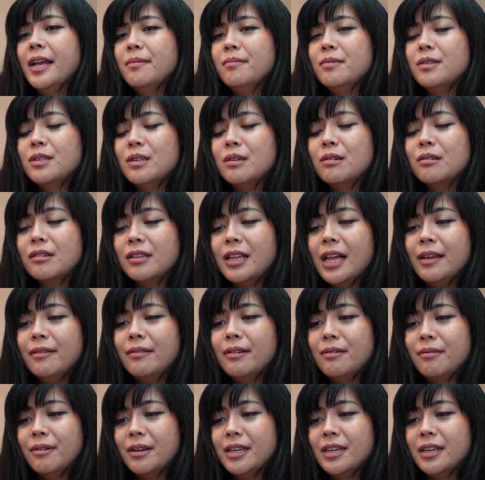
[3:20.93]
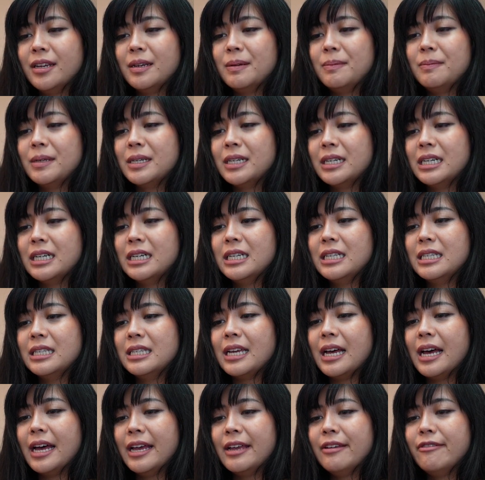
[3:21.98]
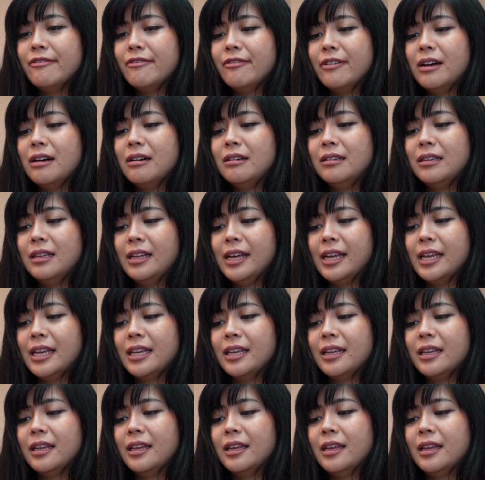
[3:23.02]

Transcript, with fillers: I'm so glad we went here because I felt like